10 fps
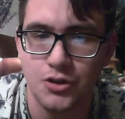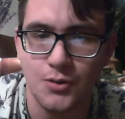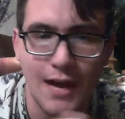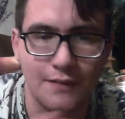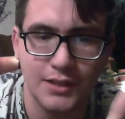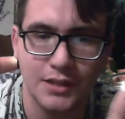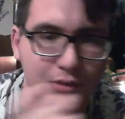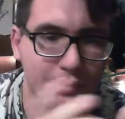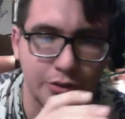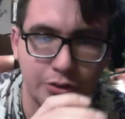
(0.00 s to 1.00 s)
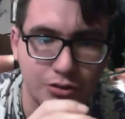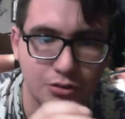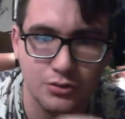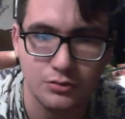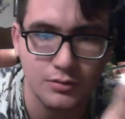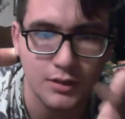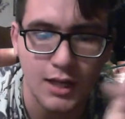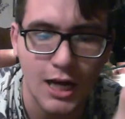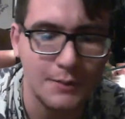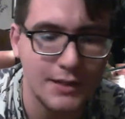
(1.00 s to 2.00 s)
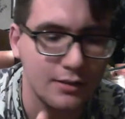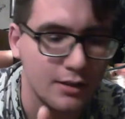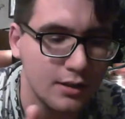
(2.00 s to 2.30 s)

you have to get rid of a crystal. I mean,